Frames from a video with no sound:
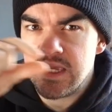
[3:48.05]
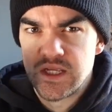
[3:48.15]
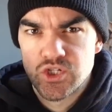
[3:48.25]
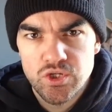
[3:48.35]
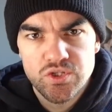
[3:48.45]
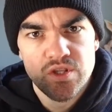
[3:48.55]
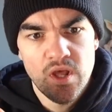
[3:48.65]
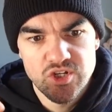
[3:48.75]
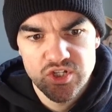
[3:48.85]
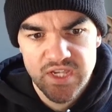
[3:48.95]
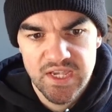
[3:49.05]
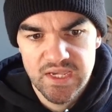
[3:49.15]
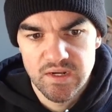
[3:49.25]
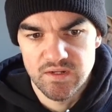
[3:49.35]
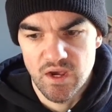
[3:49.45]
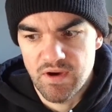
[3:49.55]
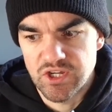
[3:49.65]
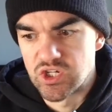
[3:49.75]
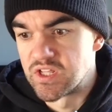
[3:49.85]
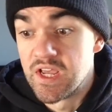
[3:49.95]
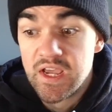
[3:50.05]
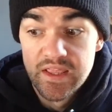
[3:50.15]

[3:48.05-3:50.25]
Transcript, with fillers: it just nudges it in a direction.